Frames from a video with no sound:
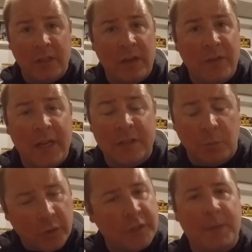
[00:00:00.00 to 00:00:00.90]
it even gets
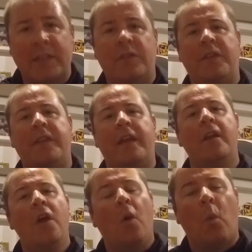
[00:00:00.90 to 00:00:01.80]
more expensive in there.
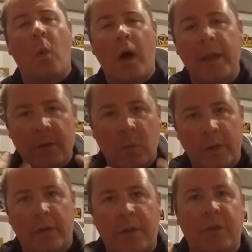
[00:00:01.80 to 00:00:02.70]
What
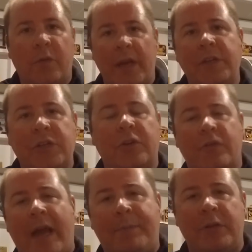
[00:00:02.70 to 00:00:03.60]
will the Ranger
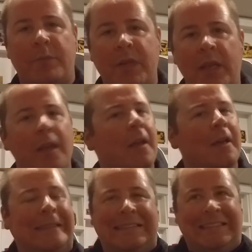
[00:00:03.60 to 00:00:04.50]
Raptor be?
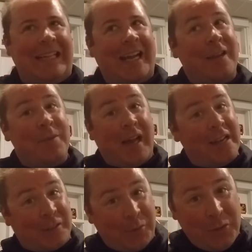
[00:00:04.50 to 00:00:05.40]
I got to be
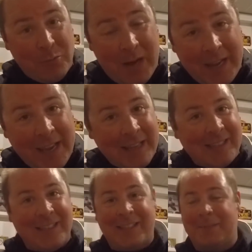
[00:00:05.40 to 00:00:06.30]
honest with you. My
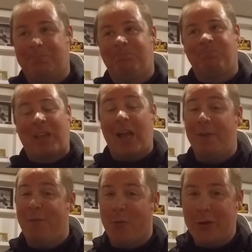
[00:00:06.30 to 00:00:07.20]
guess is
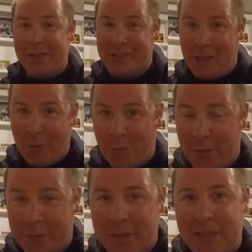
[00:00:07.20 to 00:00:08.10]
high 40s, low
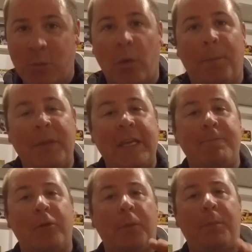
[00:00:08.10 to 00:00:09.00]
50s. Will
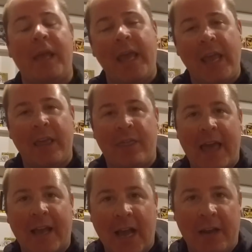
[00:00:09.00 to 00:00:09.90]
people pay
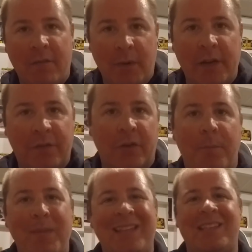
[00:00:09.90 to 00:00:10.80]
that kind of money for a
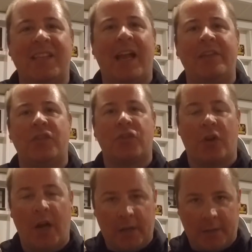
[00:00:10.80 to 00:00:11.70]
mid-sized
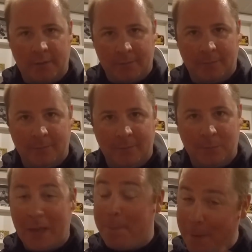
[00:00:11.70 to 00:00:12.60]
truck?
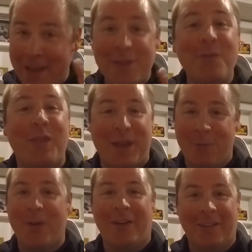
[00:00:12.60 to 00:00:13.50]
I bet you they
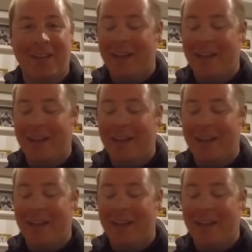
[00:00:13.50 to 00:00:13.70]
will.